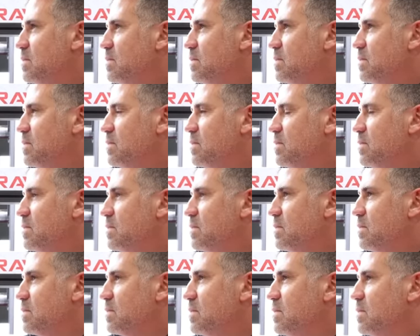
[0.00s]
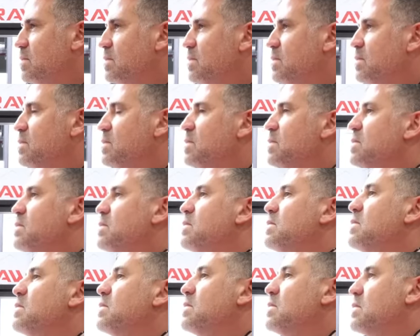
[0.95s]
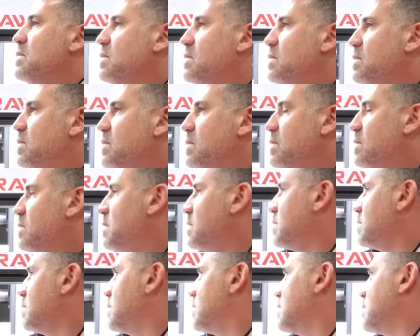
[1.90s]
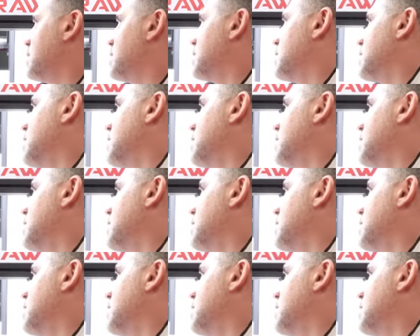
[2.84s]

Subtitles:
[no speech]